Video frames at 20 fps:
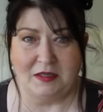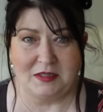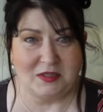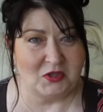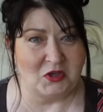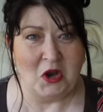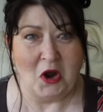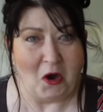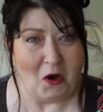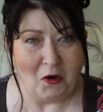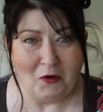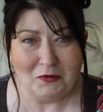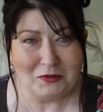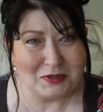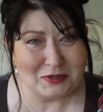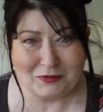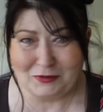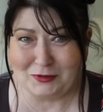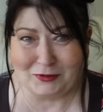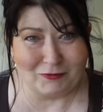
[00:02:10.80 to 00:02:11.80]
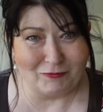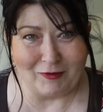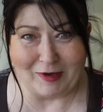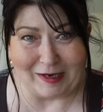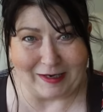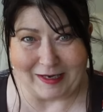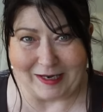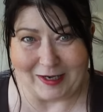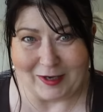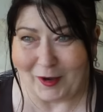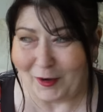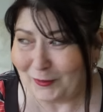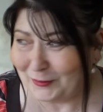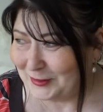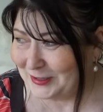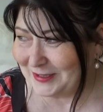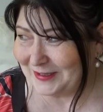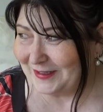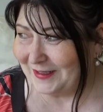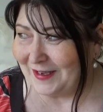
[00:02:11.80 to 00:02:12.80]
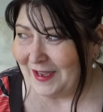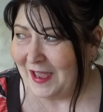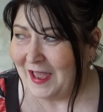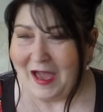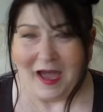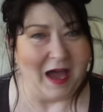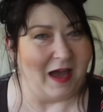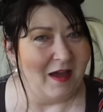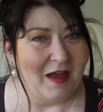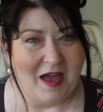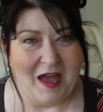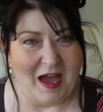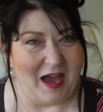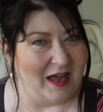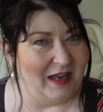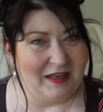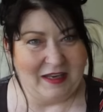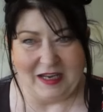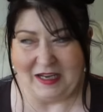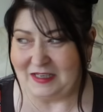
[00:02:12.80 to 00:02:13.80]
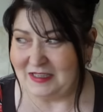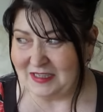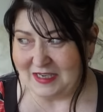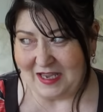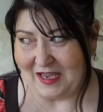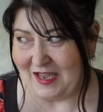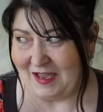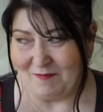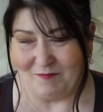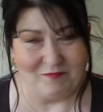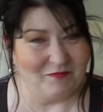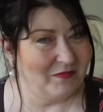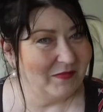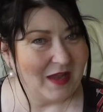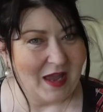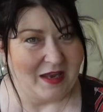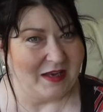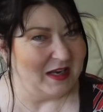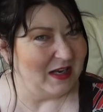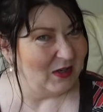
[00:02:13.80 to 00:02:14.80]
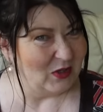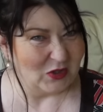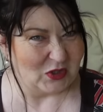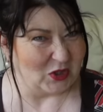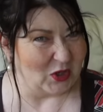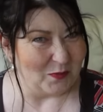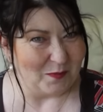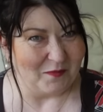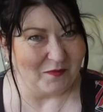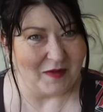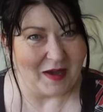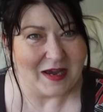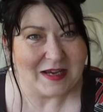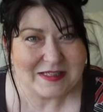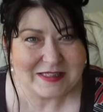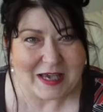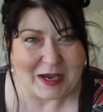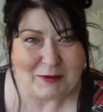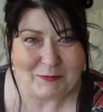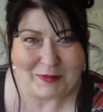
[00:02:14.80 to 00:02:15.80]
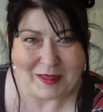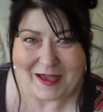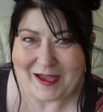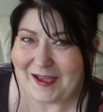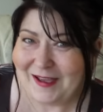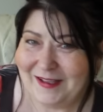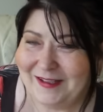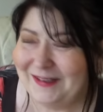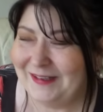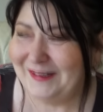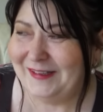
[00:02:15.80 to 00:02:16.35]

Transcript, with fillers: It's not, it's really not. I, I need to, um, I need to supervise out there.